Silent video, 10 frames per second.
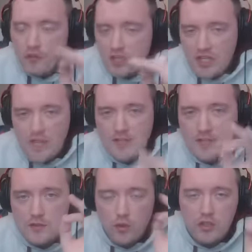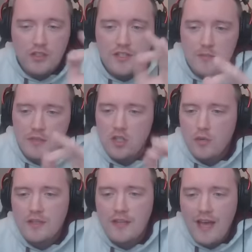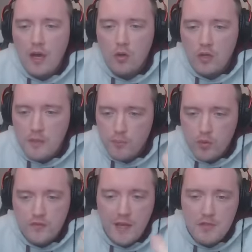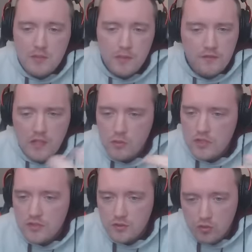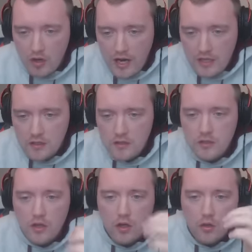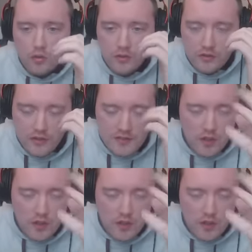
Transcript: chest is what you need to be doing now. Improved damage in PvE, which is great. You know, there's no